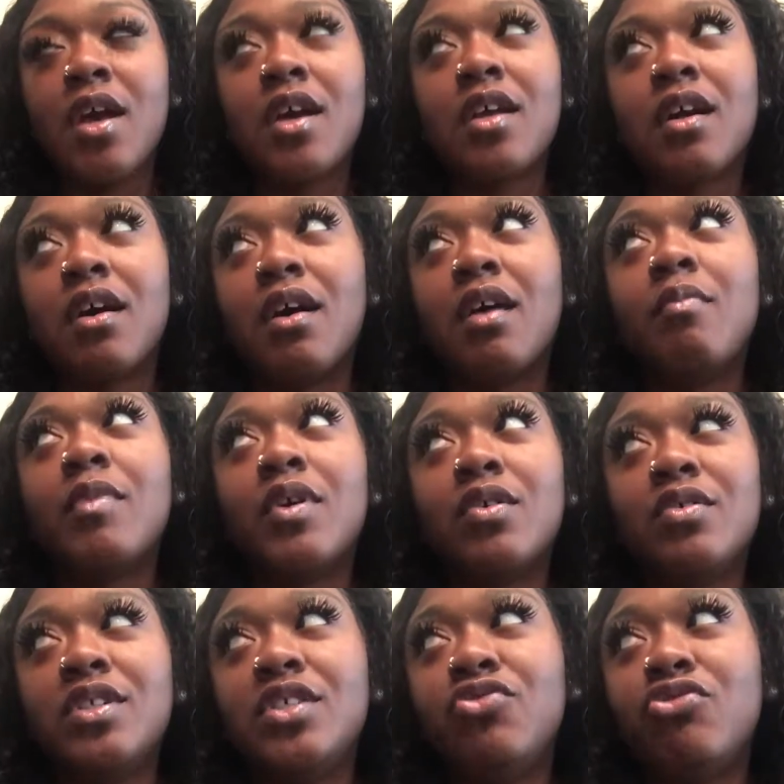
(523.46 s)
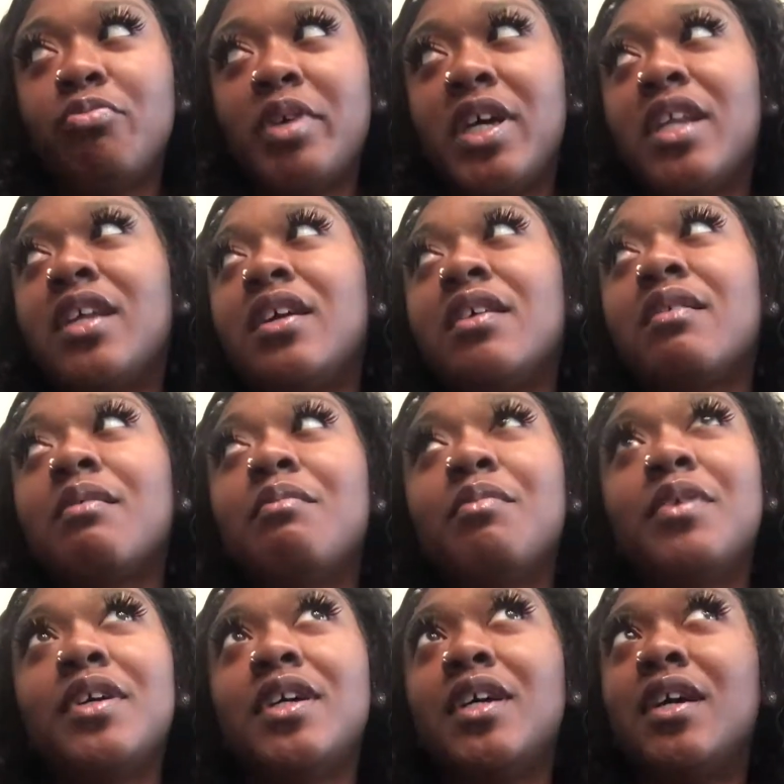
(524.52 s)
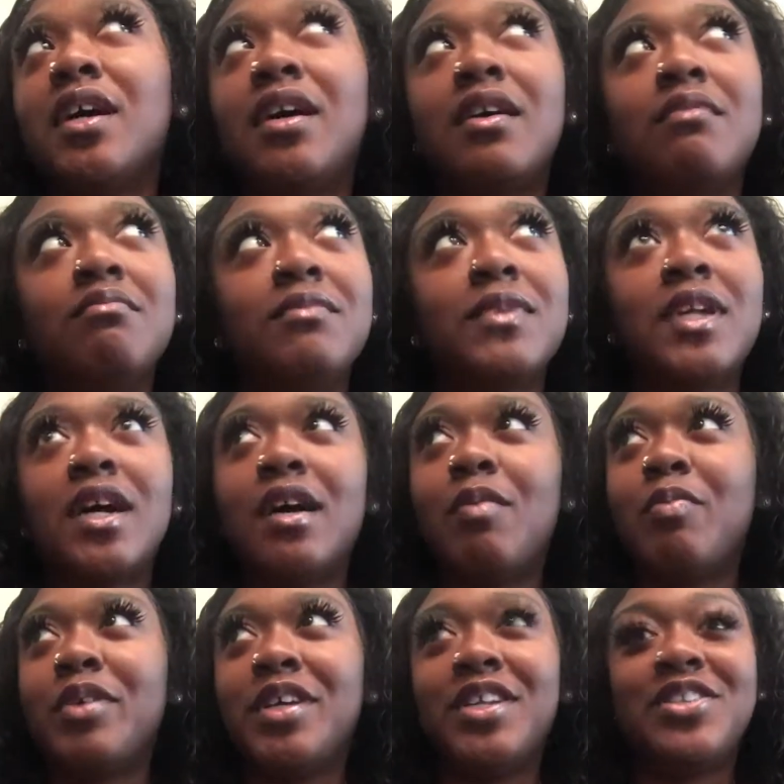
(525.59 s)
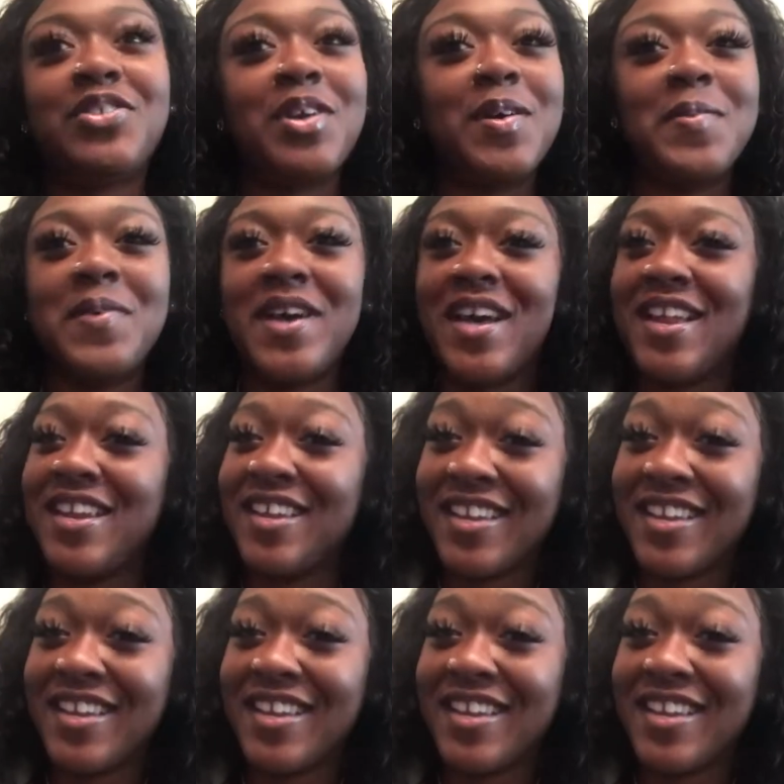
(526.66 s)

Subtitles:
Y'all, I'm OD dramatic, but I'm not being dramatic.